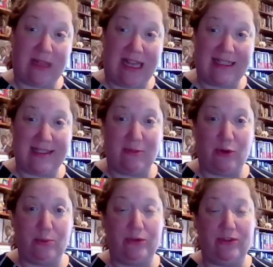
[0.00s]
from last
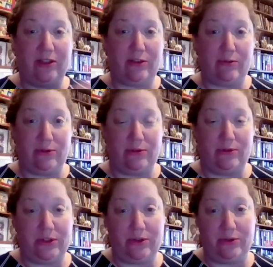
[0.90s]
summer, moving through
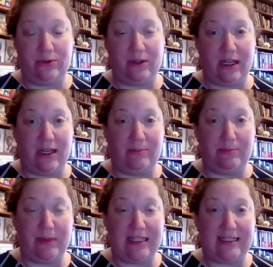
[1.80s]
to
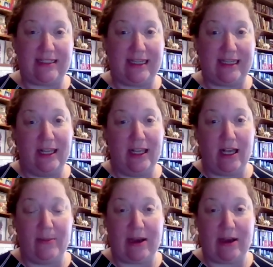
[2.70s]
basically
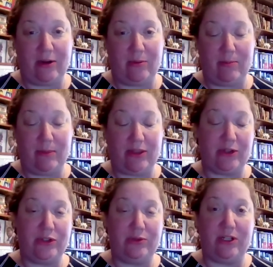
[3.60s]
about a month
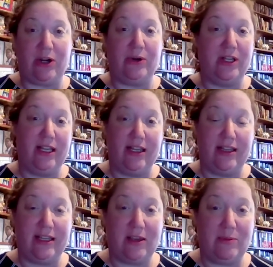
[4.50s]
or two ago,
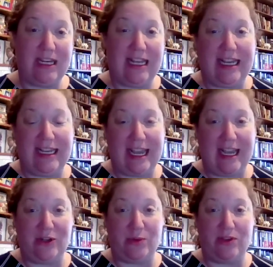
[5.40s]
the committee
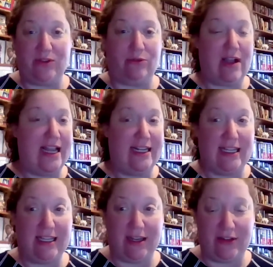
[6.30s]
engaged with a
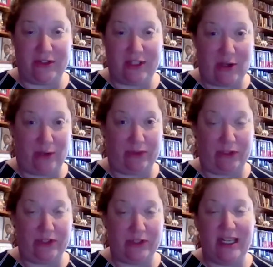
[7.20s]
variety of
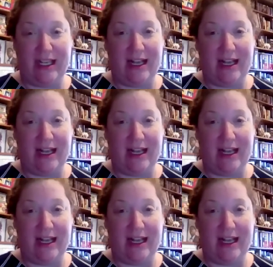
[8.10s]
stakeholders.